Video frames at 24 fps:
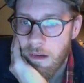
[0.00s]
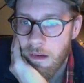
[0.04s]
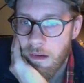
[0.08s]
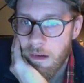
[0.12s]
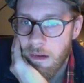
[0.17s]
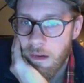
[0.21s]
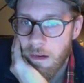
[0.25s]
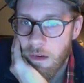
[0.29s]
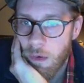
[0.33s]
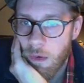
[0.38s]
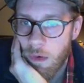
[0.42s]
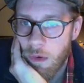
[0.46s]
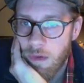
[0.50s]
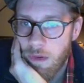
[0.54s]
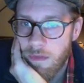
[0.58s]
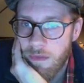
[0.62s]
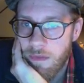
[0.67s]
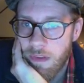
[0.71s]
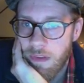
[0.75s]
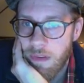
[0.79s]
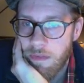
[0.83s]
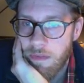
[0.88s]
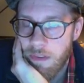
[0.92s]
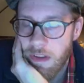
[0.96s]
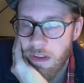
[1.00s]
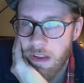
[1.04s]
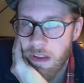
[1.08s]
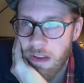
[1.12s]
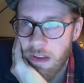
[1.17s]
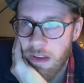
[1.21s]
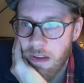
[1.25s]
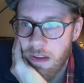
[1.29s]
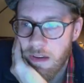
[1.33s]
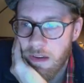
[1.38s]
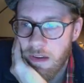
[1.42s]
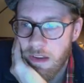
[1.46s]
Your
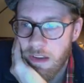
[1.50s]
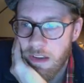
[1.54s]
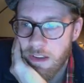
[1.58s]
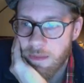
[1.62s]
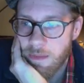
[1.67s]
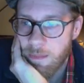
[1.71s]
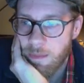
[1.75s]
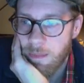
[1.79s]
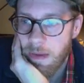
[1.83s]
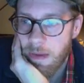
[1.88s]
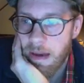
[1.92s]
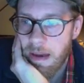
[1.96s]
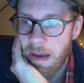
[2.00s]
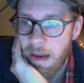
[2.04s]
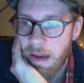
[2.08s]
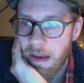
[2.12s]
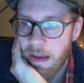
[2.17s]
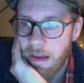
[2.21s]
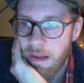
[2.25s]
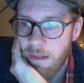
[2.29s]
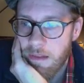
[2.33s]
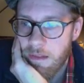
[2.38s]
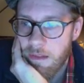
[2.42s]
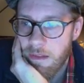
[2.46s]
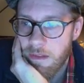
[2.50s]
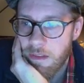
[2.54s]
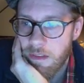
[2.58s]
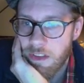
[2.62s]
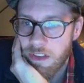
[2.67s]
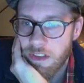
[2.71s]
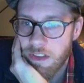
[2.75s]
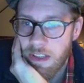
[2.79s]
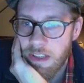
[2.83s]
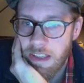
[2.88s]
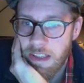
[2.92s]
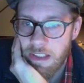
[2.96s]
15 is my
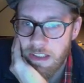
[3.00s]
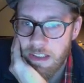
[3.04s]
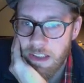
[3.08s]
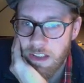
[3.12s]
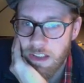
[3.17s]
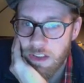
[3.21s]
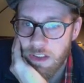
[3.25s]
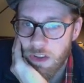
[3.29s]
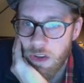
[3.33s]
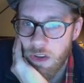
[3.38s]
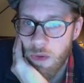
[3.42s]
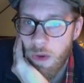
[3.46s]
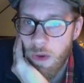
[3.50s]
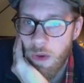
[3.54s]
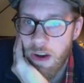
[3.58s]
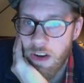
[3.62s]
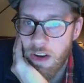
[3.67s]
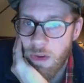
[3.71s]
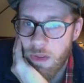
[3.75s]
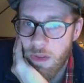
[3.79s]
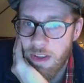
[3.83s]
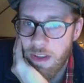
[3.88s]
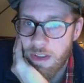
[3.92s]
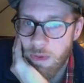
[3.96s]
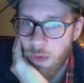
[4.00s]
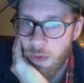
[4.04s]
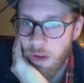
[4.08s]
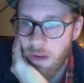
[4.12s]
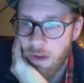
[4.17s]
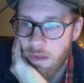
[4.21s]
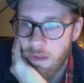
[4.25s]
16. So you want to do this one.